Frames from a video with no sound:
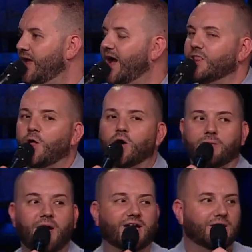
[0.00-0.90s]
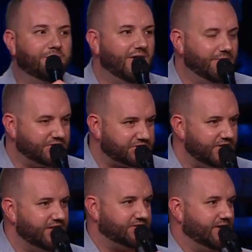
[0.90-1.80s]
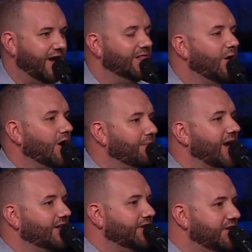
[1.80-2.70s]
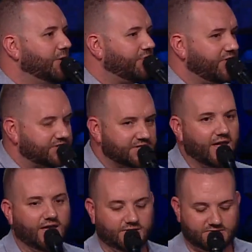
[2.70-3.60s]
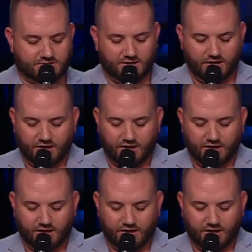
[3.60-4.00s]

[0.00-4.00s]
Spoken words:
How long am I going to be in this season? How long am I going to deal with these things?